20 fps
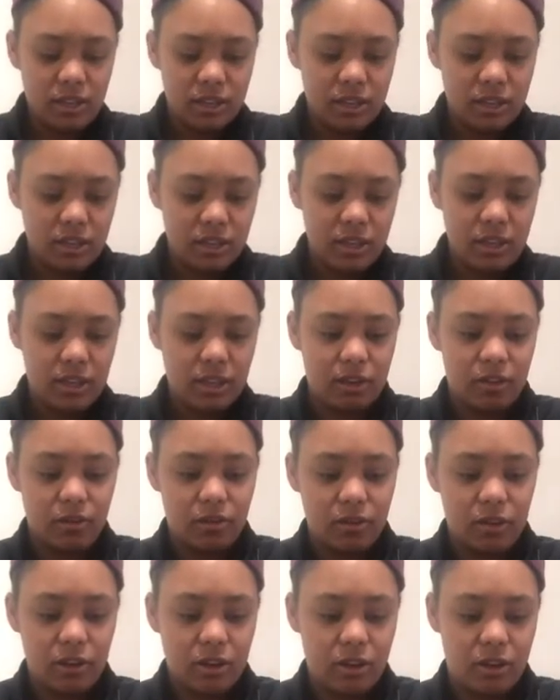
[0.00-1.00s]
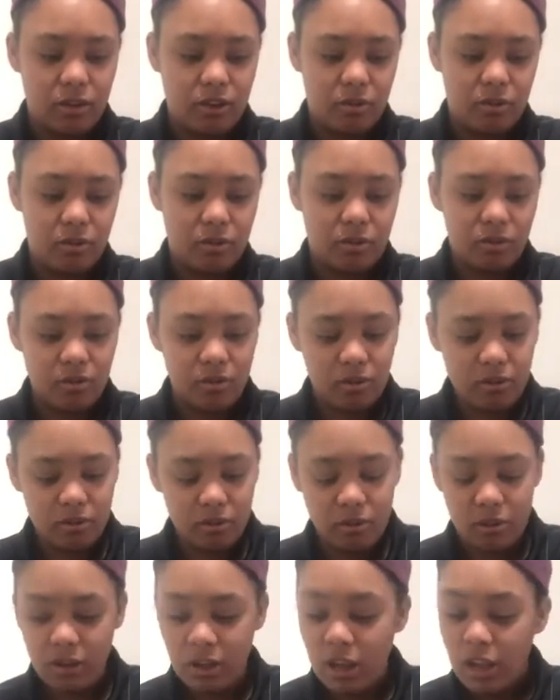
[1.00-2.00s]
There we go.
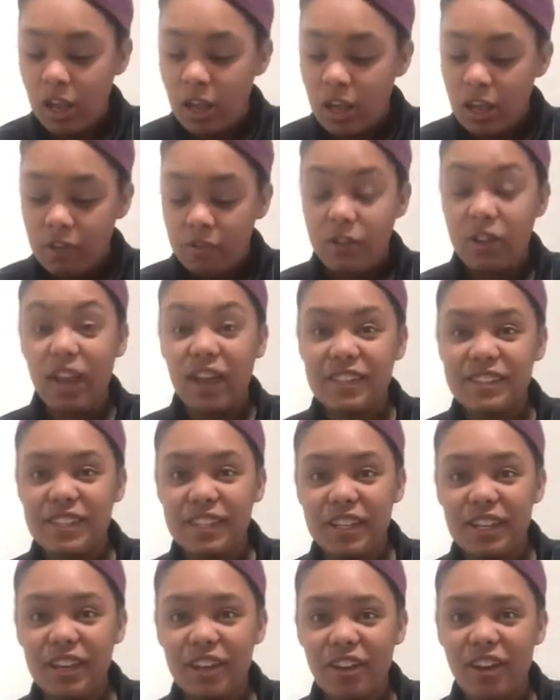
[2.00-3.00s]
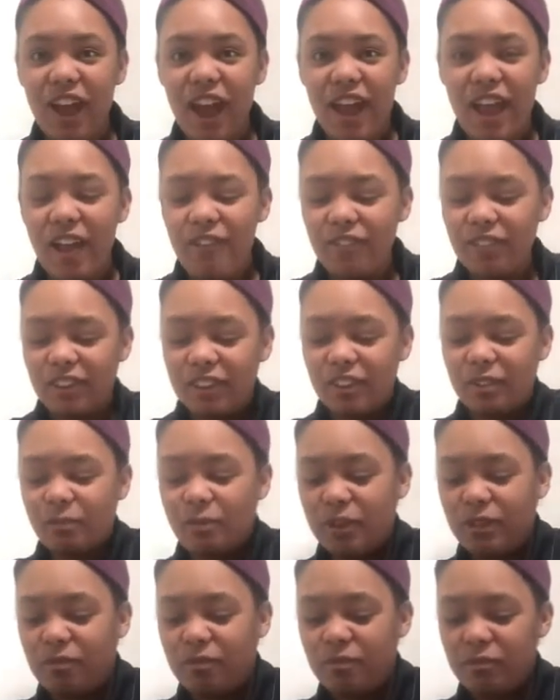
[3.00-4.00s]
If you guys can hear, I have a little bit
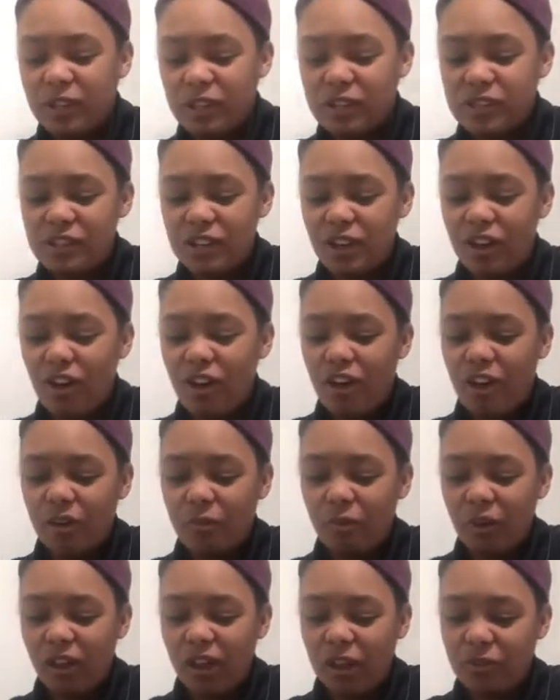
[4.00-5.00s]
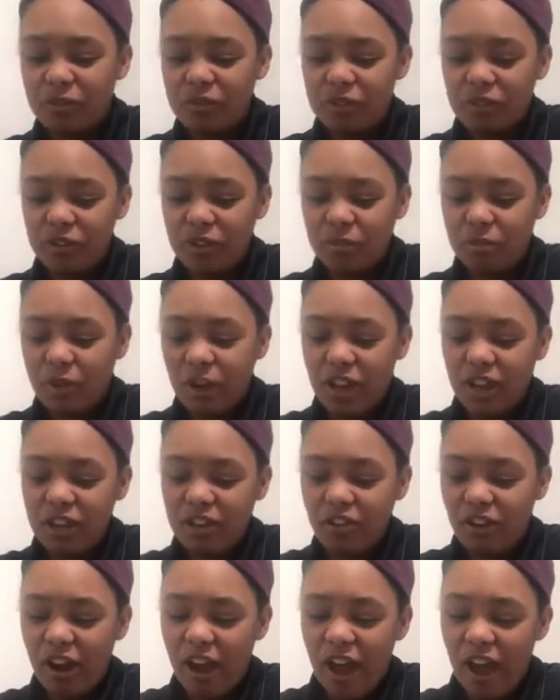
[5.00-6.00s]
of music on while I'm doing my
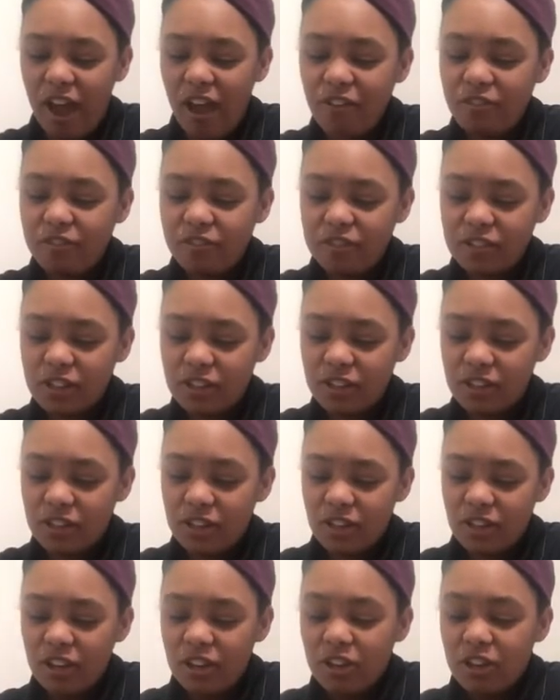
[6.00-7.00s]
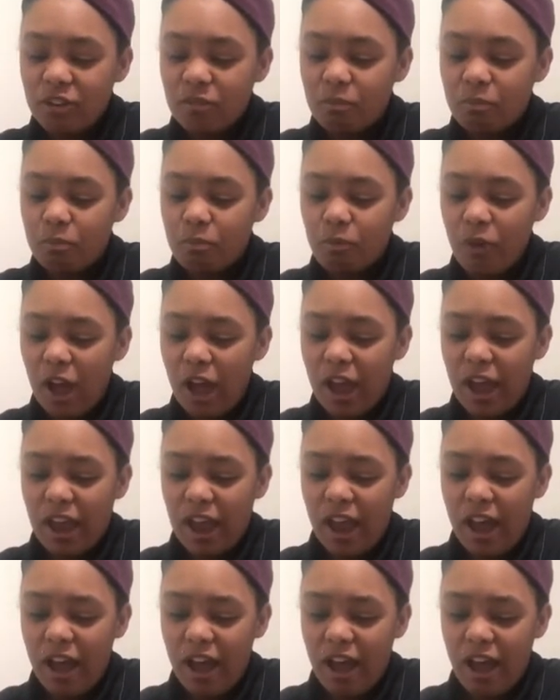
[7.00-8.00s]
craft. I
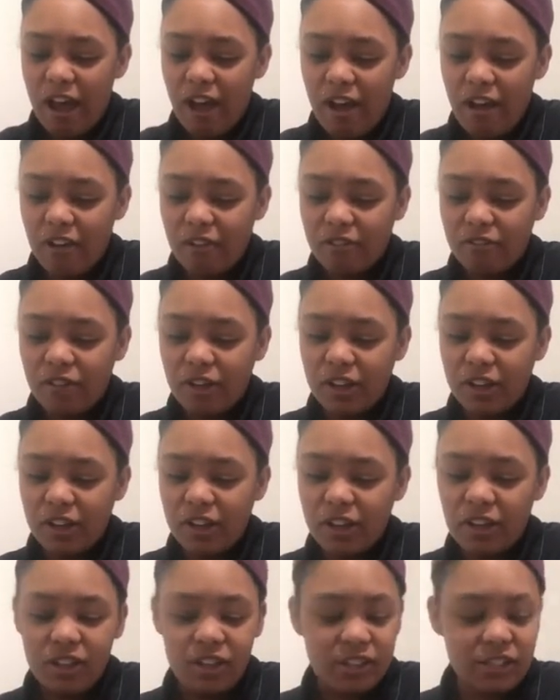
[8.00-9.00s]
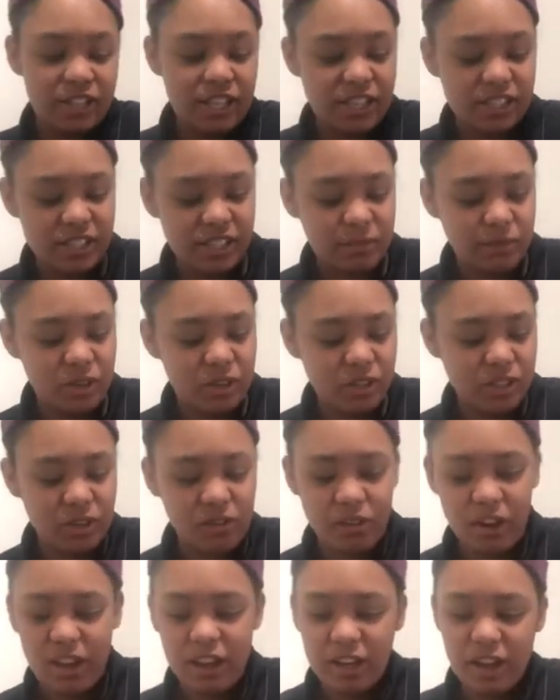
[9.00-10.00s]
have Disney music
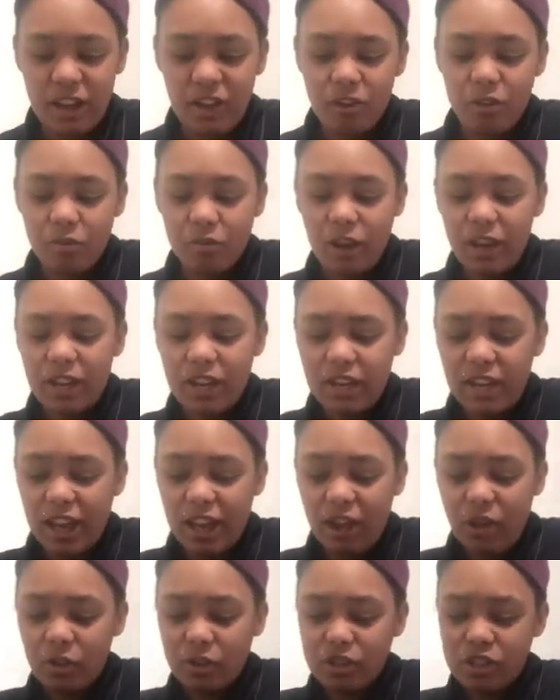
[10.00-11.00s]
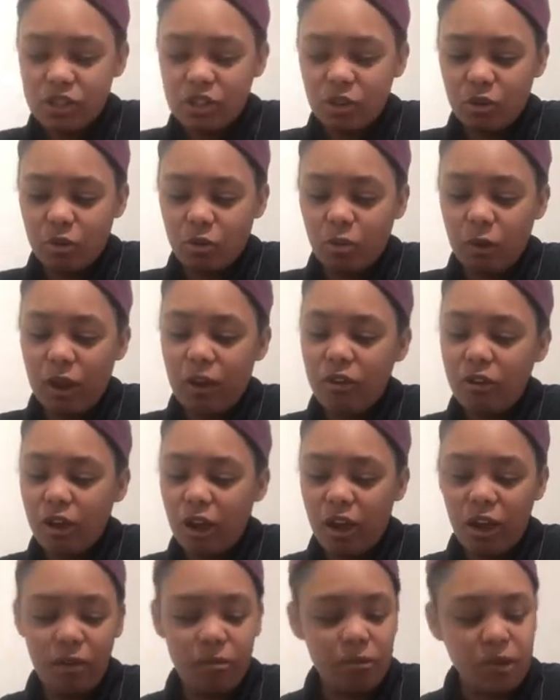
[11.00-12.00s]
right now, and right now it's You're
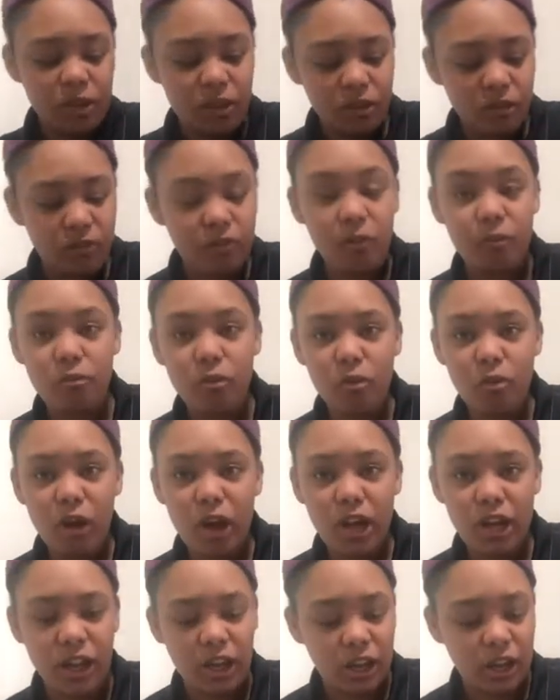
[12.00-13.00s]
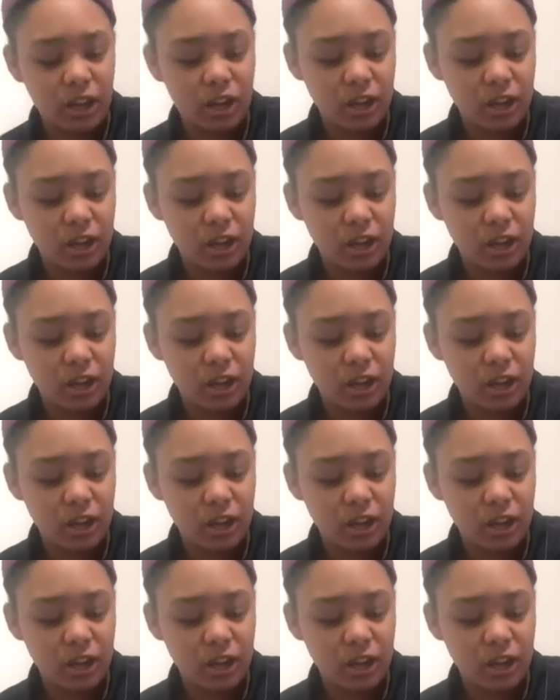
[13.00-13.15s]
Welcome from Moana.